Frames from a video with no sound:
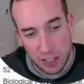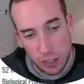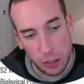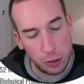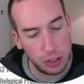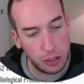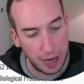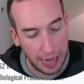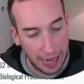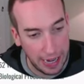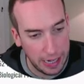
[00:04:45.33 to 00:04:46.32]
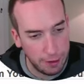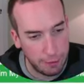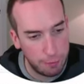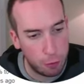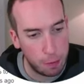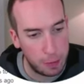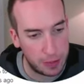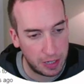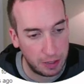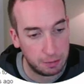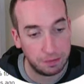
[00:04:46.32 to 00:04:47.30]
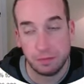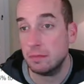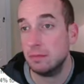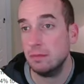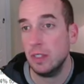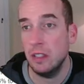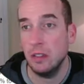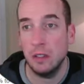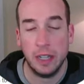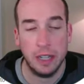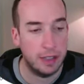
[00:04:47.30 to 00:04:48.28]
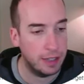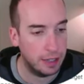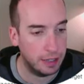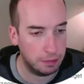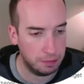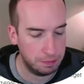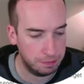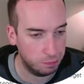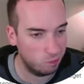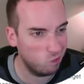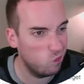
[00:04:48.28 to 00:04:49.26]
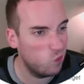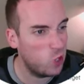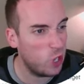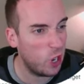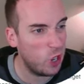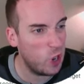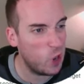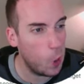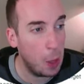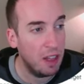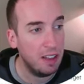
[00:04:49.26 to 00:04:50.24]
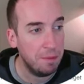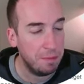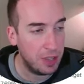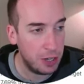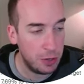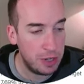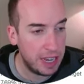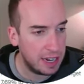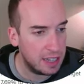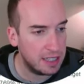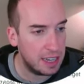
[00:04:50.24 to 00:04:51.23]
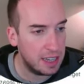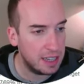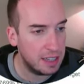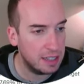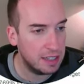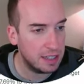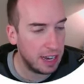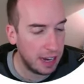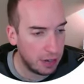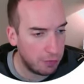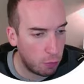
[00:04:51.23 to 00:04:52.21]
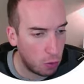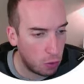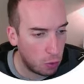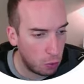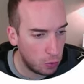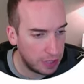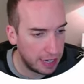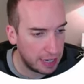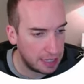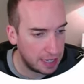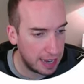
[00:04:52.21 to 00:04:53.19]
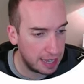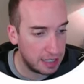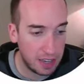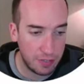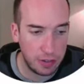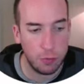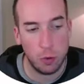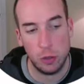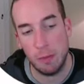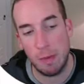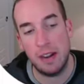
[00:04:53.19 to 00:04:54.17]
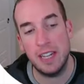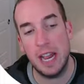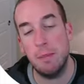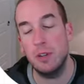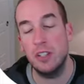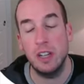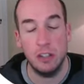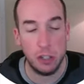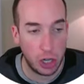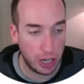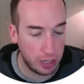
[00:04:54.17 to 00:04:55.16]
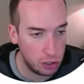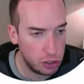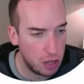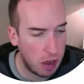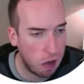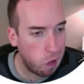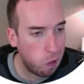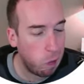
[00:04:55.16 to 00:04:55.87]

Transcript: Institutions own 84%. Look at the chart here. The new data says 84, old data says 74, so about a 10% change.